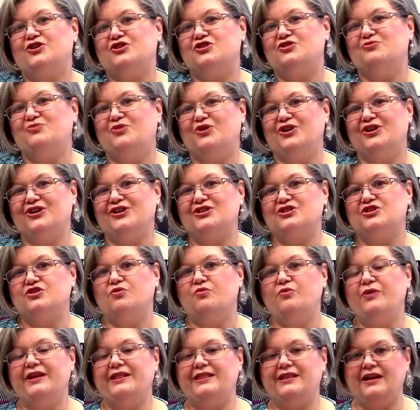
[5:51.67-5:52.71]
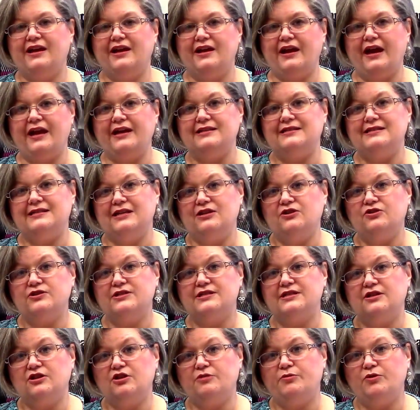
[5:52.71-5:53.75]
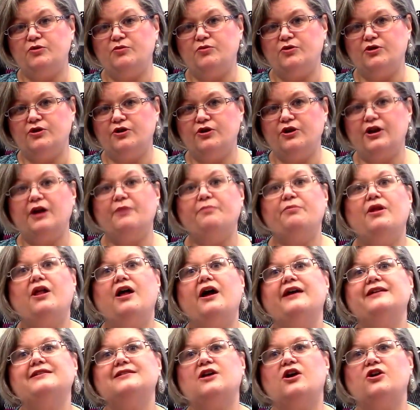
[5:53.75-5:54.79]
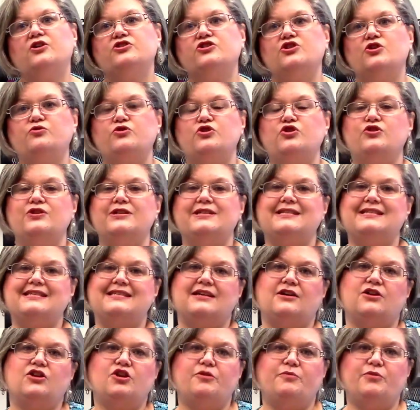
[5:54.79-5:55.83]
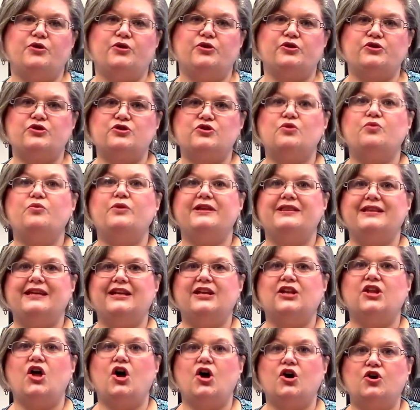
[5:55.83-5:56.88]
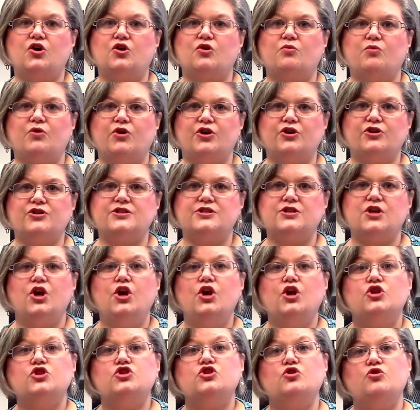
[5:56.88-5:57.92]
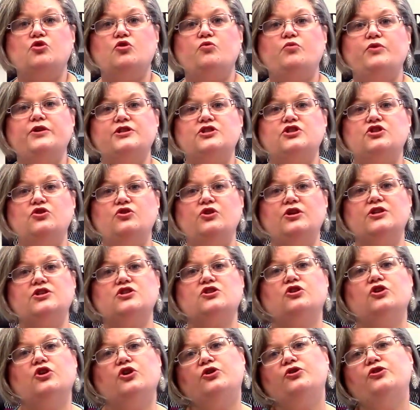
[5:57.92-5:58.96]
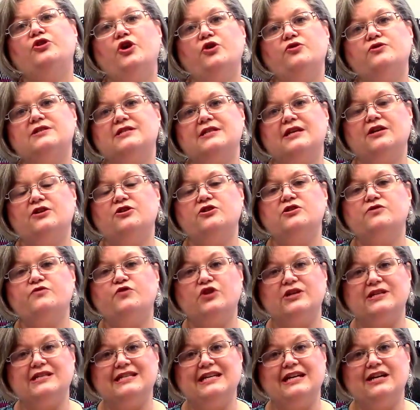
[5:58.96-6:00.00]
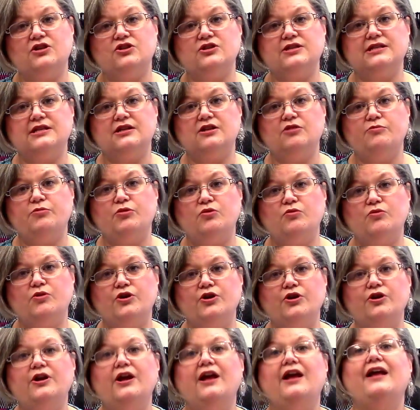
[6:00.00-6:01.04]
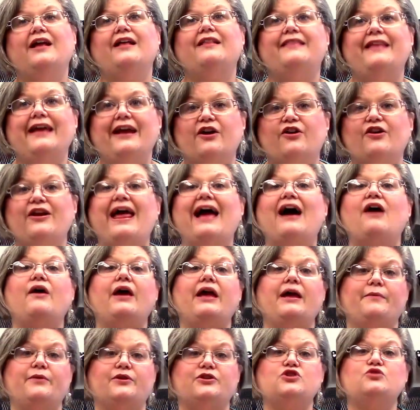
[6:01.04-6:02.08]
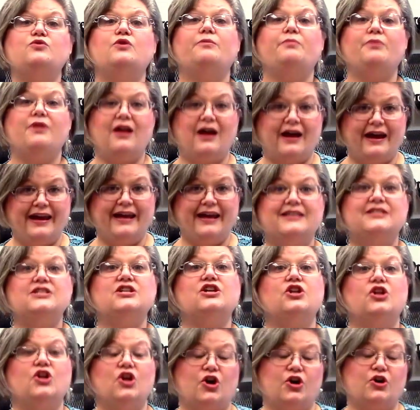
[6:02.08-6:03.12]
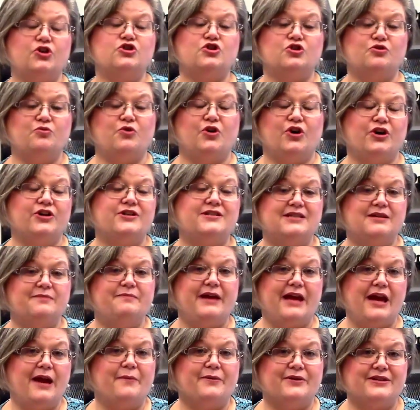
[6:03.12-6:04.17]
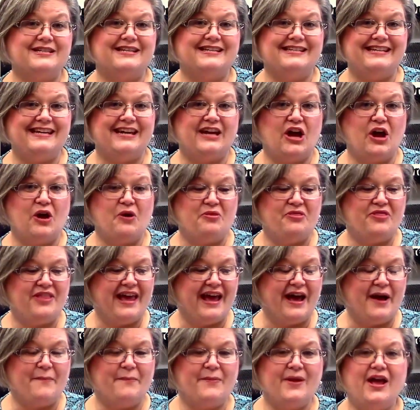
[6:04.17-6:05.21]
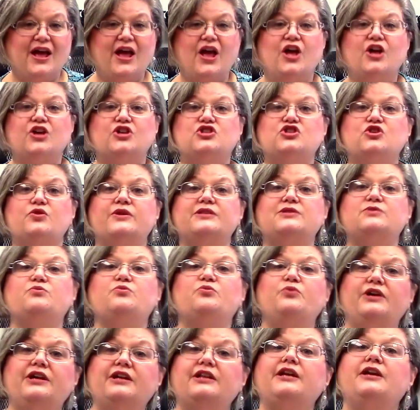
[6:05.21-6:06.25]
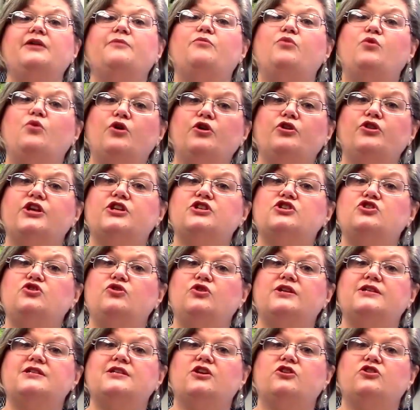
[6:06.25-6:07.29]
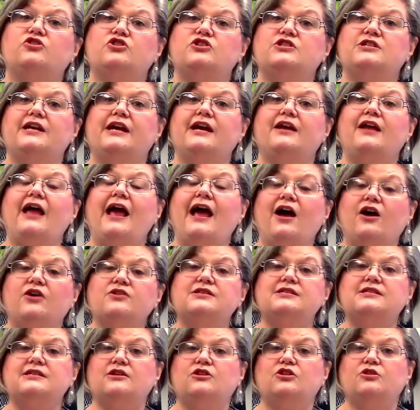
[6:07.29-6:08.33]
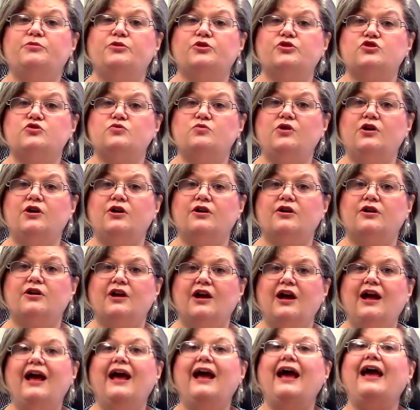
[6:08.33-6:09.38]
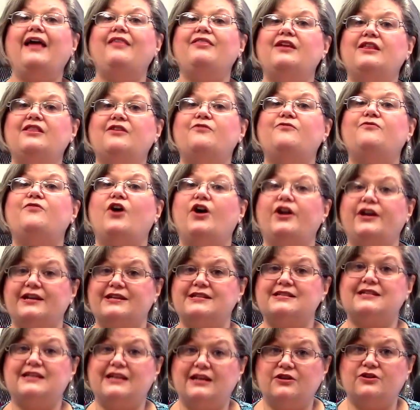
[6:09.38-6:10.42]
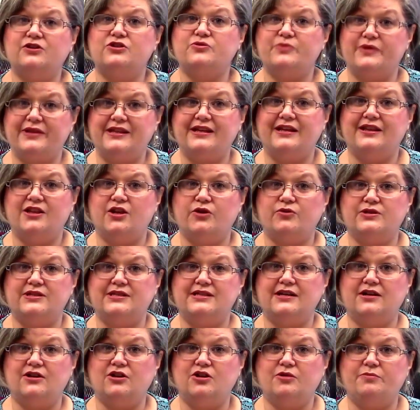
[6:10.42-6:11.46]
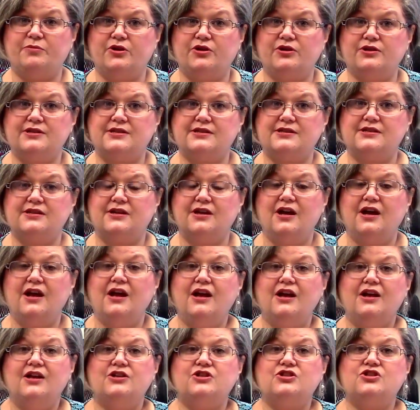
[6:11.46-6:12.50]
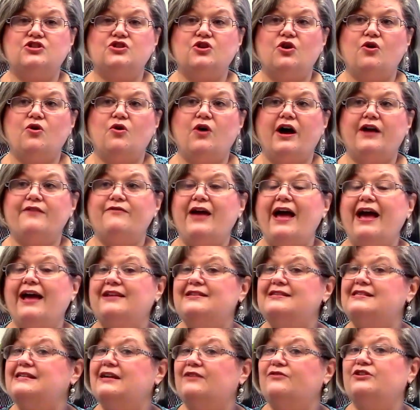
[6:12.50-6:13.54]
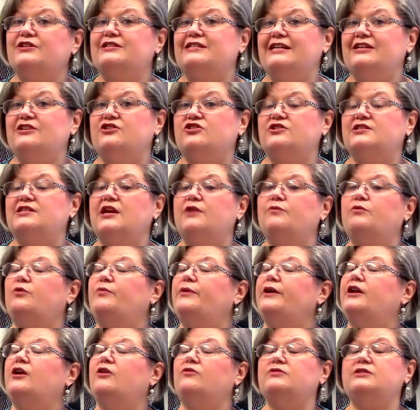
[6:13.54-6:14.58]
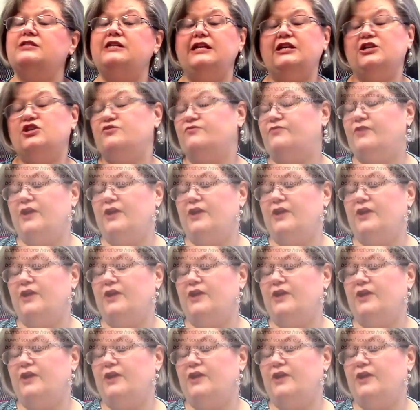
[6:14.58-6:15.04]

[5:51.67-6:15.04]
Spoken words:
works within a single syllable word applies also to the syllables within longer words, so that when students learn those skills for a single syllable word, they are now able to apply to larger words to be able to decode them. So it's really important that students understand how syllables work and then the phonics skills within those syllables. So I've had several teachers say, well, we don't teach